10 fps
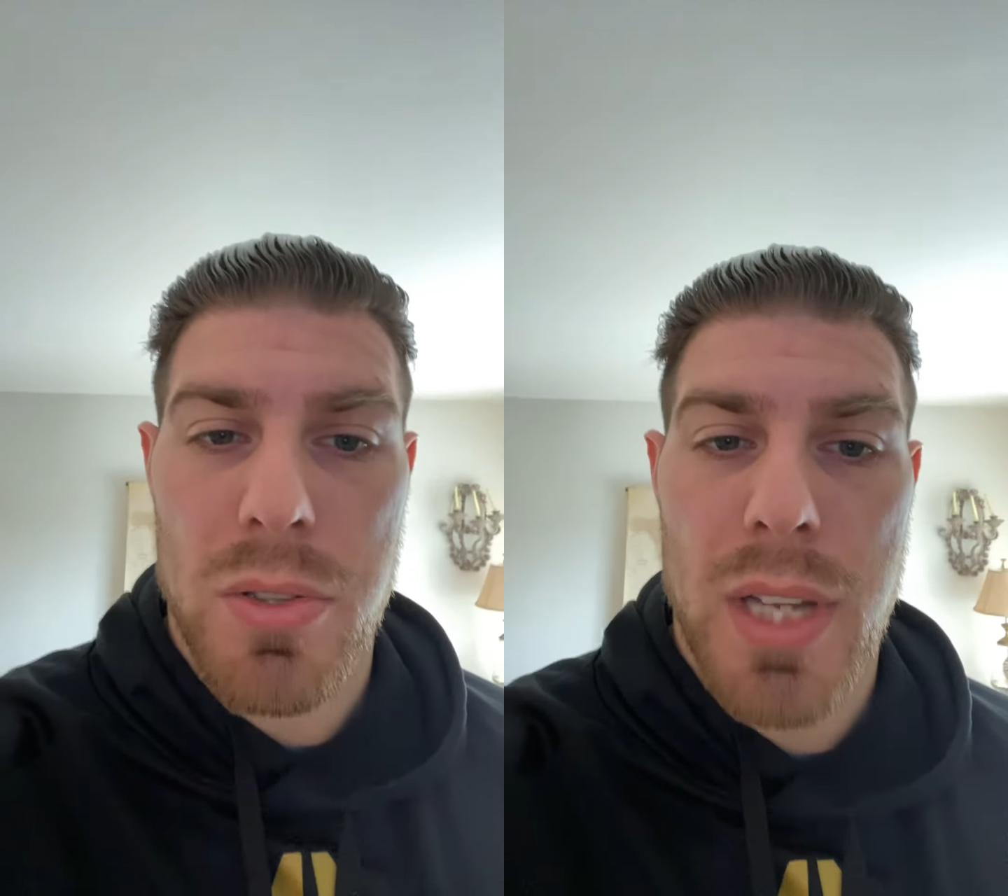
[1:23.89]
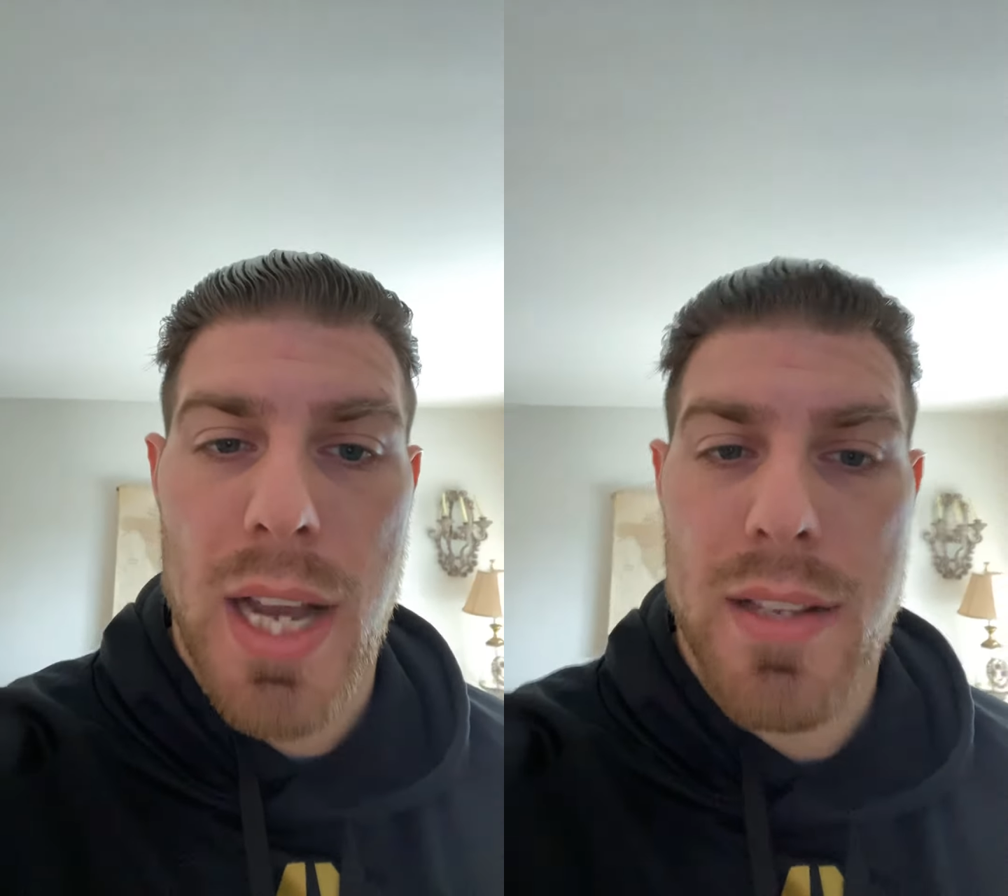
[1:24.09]

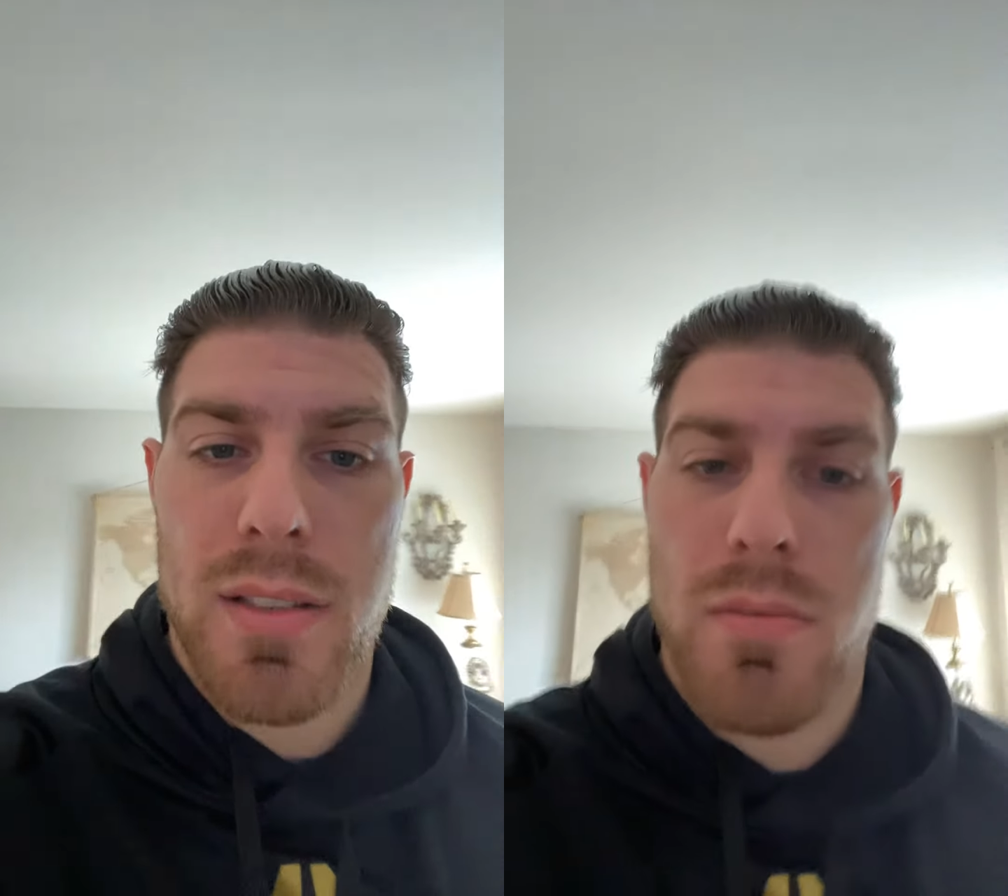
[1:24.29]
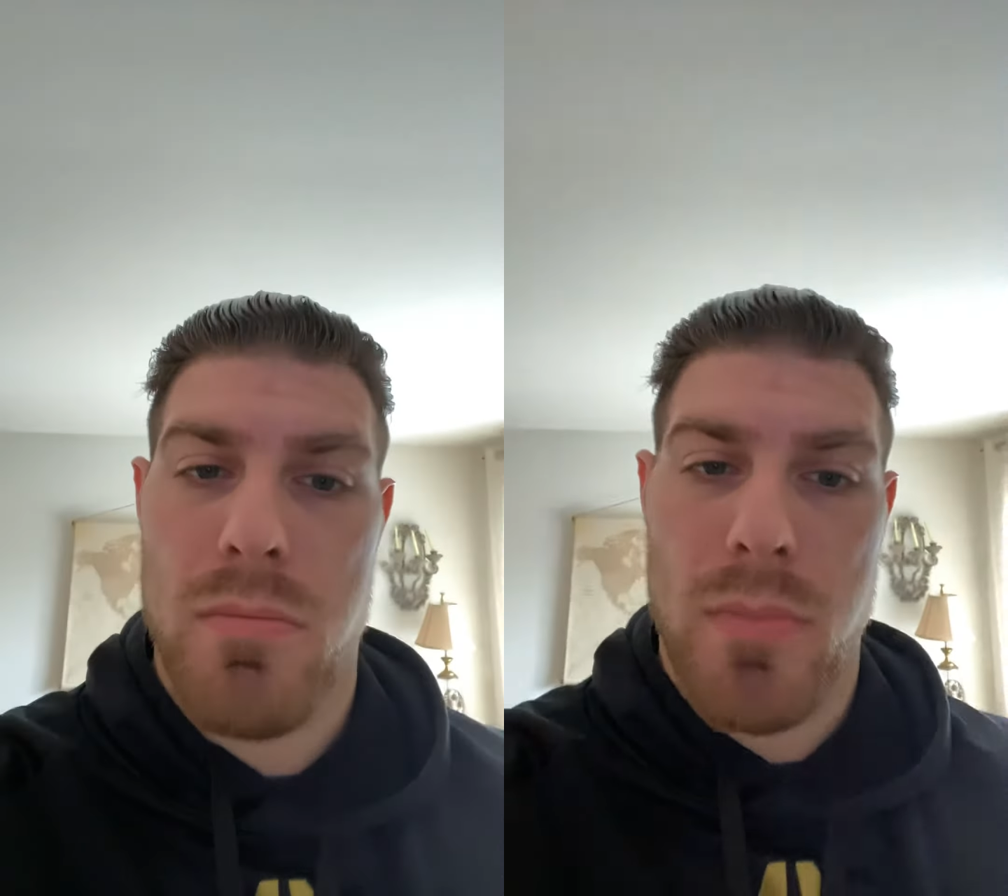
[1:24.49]
you
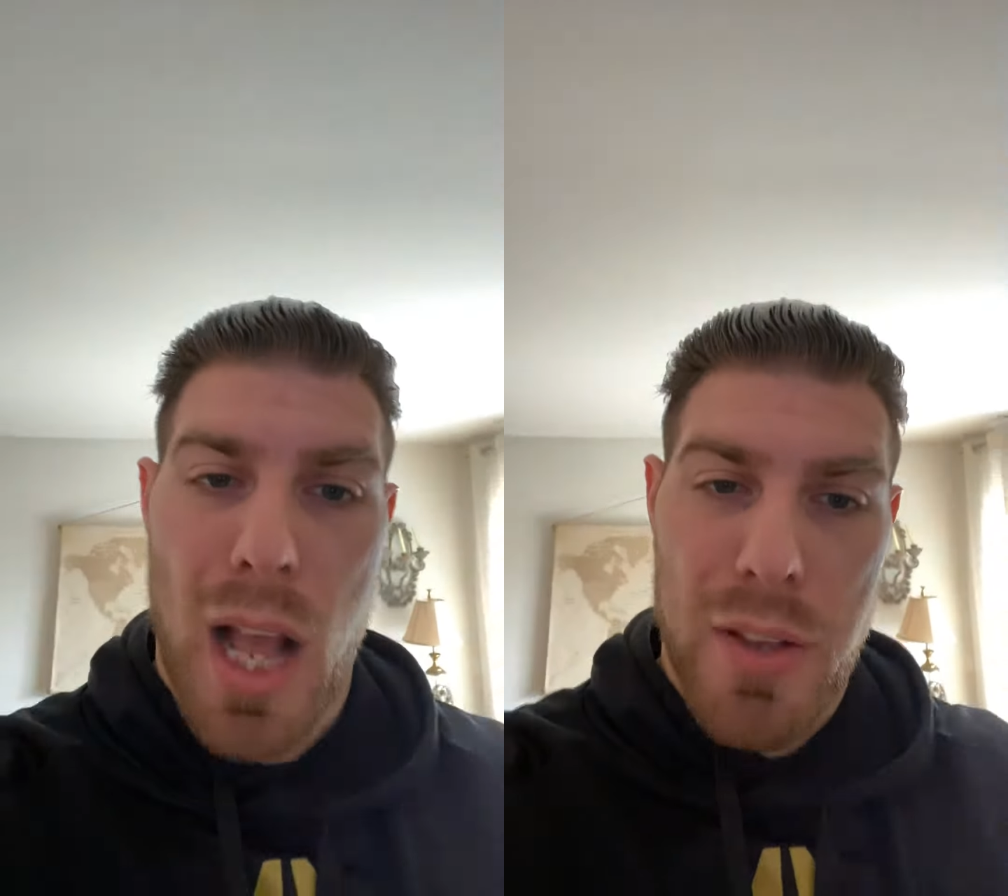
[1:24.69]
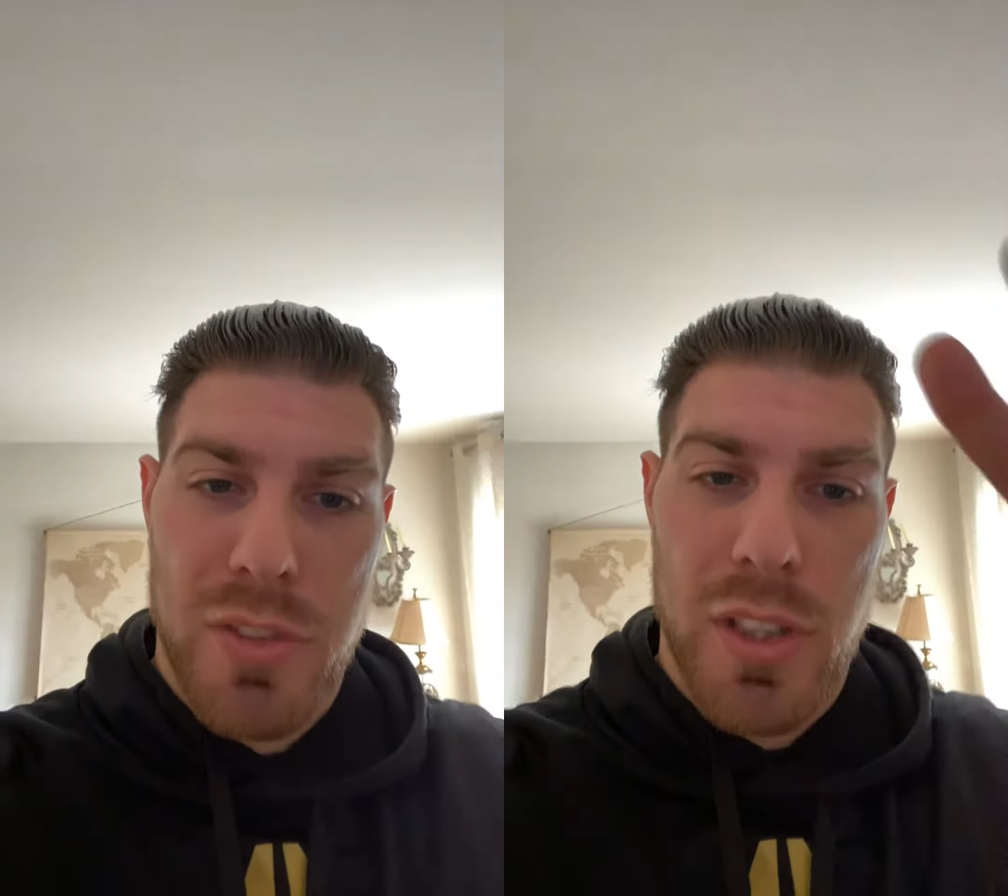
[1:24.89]
guys.
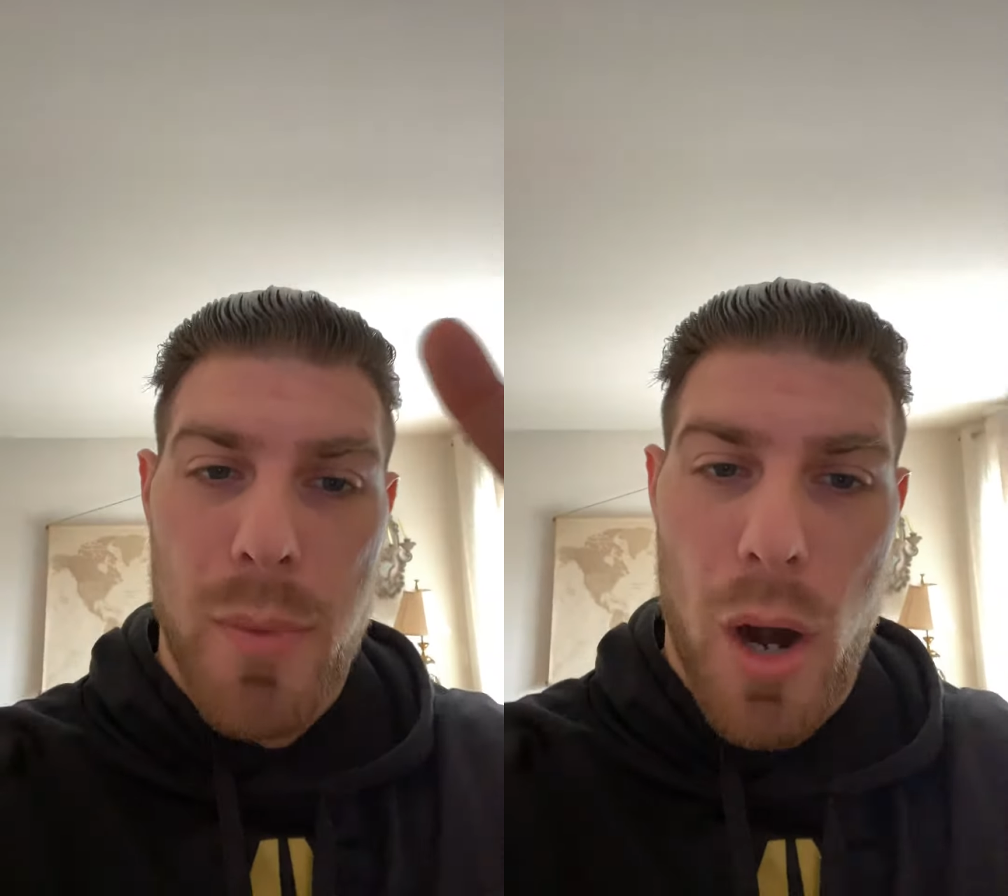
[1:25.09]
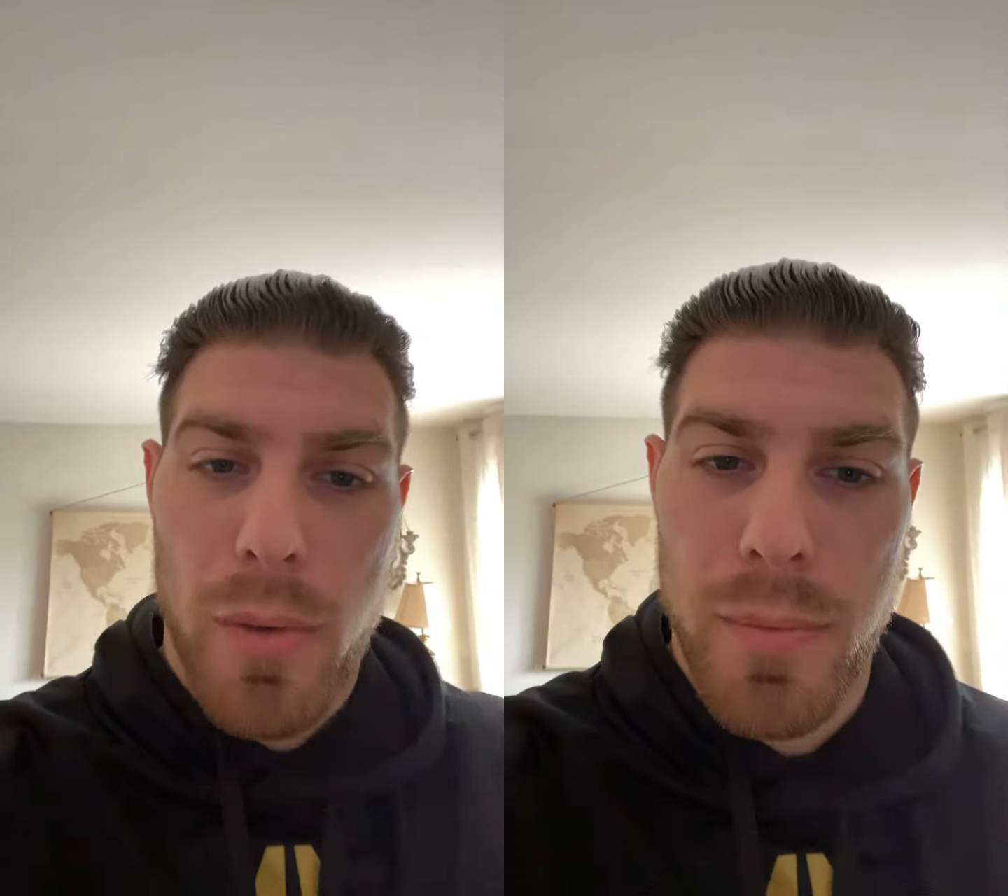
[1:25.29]
I'll see you tomorrow.